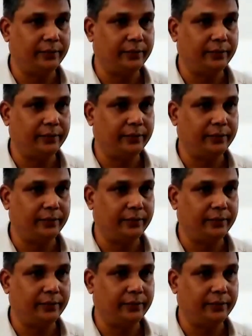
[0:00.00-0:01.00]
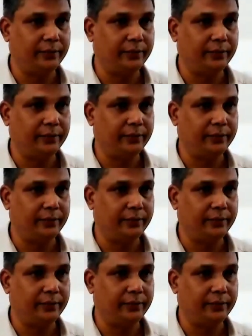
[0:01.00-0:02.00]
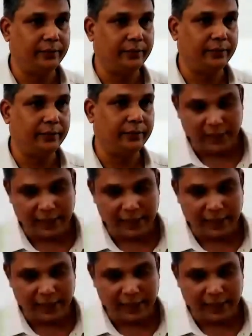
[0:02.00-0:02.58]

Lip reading: That is my vested interest. That's all.